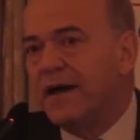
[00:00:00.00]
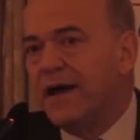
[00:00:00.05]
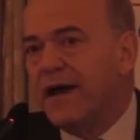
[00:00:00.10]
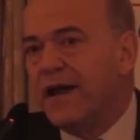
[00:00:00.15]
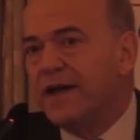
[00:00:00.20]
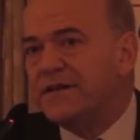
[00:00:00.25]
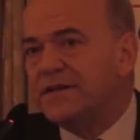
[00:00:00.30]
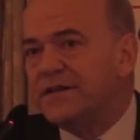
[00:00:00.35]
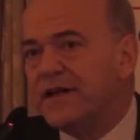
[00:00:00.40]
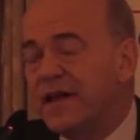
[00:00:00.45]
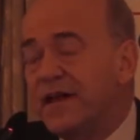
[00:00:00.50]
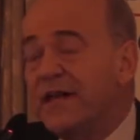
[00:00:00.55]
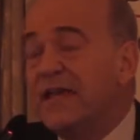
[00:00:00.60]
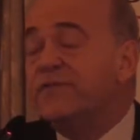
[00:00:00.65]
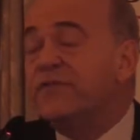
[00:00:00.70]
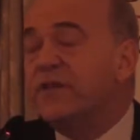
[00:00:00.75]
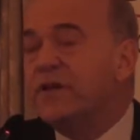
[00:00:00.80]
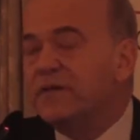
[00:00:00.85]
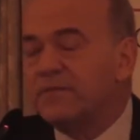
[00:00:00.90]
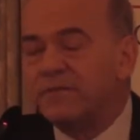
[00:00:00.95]
and
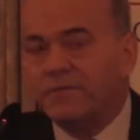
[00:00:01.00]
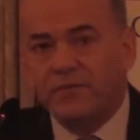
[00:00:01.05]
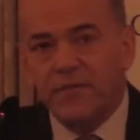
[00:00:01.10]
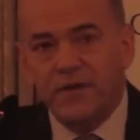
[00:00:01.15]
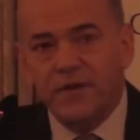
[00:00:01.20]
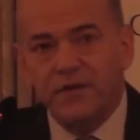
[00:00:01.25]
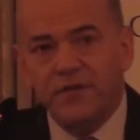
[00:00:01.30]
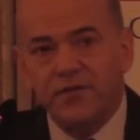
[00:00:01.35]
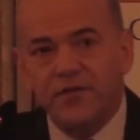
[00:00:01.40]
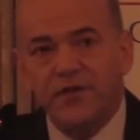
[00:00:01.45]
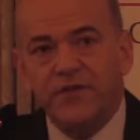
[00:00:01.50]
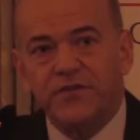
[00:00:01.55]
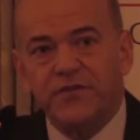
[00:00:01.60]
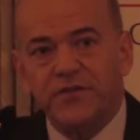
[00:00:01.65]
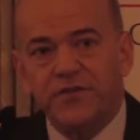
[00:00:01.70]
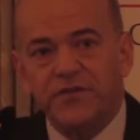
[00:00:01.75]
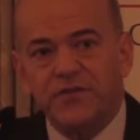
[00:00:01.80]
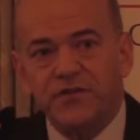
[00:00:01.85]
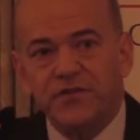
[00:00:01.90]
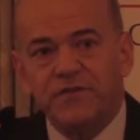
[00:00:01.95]
even since
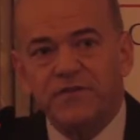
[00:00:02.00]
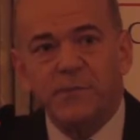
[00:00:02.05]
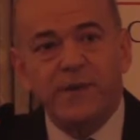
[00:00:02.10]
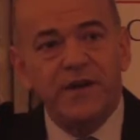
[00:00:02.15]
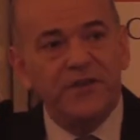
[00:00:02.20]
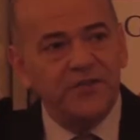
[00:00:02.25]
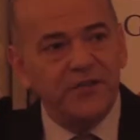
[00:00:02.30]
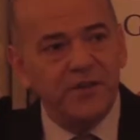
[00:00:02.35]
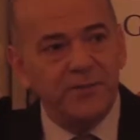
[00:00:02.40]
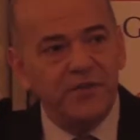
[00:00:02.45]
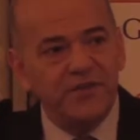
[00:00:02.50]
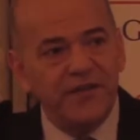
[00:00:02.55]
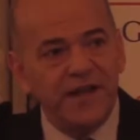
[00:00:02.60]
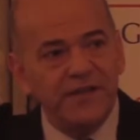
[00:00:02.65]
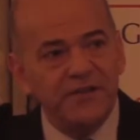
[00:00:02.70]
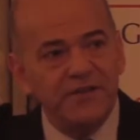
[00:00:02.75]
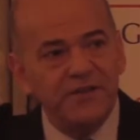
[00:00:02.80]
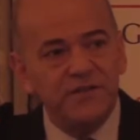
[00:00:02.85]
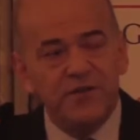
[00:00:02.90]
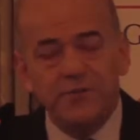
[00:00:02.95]
the Chief Minister
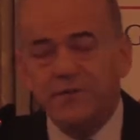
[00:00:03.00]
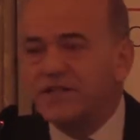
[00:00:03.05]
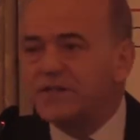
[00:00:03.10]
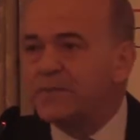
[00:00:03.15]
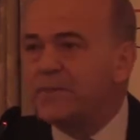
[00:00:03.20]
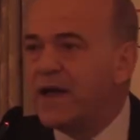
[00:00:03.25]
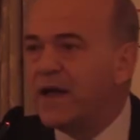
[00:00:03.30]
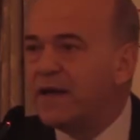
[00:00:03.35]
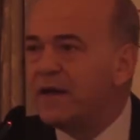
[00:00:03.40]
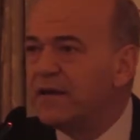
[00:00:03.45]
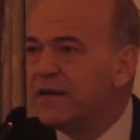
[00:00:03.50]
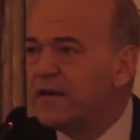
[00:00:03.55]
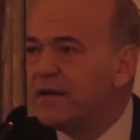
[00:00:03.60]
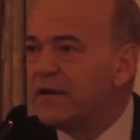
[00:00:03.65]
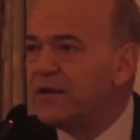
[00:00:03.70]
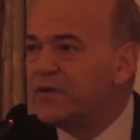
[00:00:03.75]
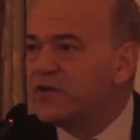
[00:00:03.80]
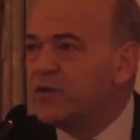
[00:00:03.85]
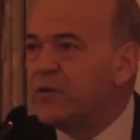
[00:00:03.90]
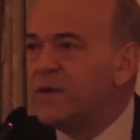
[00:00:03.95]
presented Theresa May
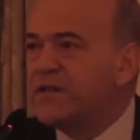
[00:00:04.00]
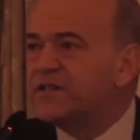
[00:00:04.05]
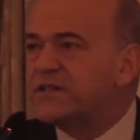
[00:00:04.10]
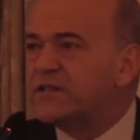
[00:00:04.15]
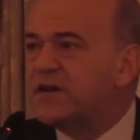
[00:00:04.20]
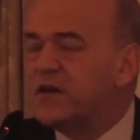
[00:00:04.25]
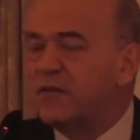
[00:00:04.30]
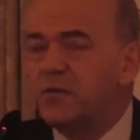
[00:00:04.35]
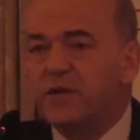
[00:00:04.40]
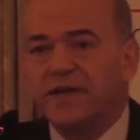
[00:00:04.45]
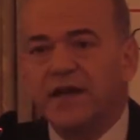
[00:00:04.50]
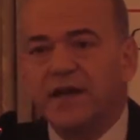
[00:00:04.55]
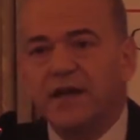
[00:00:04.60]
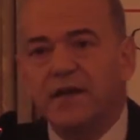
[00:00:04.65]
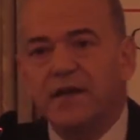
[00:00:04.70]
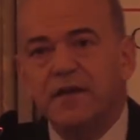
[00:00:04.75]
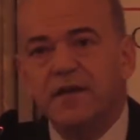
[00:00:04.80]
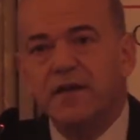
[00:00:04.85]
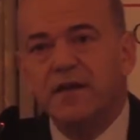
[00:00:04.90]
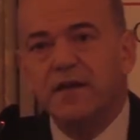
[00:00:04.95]
2 weeks ago with
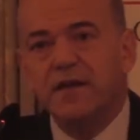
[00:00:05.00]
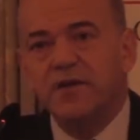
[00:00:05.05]
a